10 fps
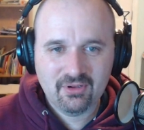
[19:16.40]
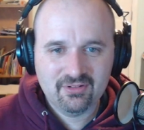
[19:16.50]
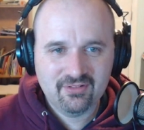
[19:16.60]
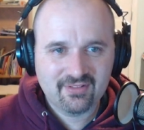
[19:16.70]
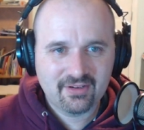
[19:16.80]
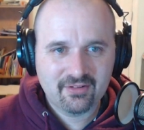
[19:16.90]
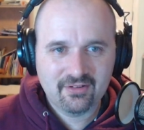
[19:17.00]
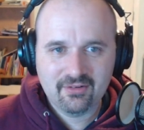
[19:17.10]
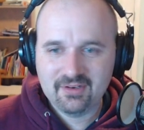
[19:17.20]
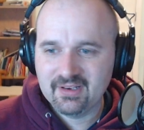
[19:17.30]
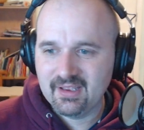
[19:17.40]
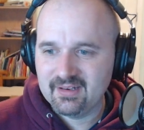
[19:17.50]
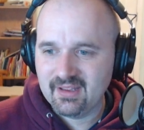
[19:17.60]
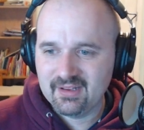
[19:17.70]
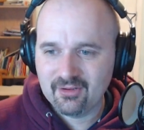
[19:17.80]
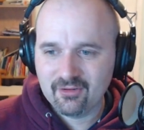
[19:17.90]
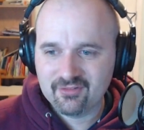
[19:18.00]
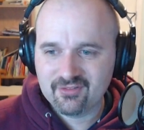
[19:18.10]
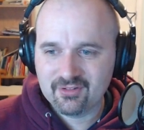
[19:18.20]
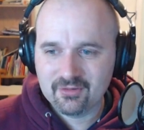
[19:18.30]
newsletter to do tonight and
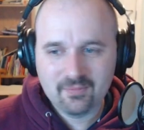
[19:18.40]
also